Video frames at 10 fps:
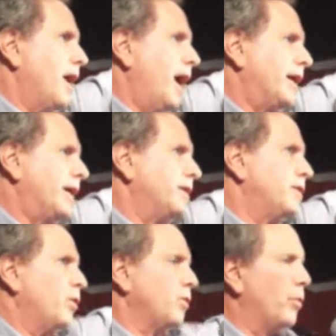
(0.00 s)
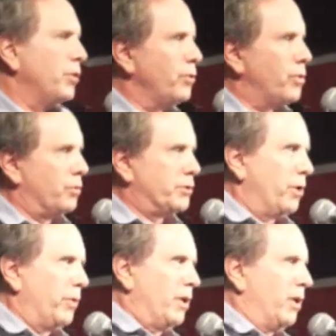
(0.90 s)
and I didn't know, no one knew what was
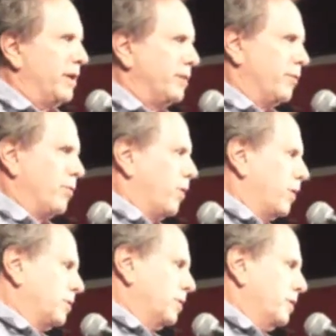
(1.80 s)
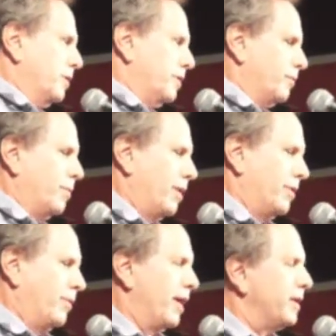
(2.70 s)
going on. We were all
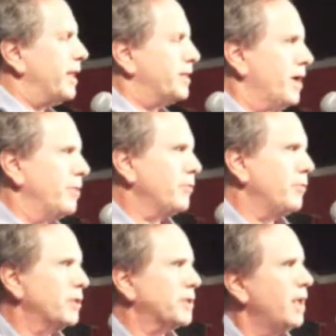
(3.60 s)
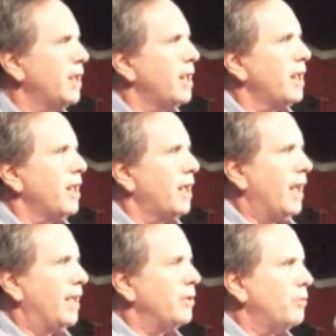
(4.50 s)
probably around at that time, of course
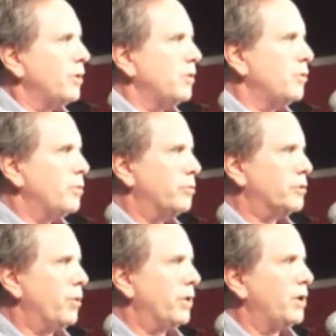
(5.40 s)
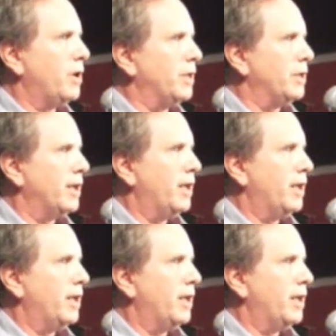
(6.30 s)
and no one knew what was going on.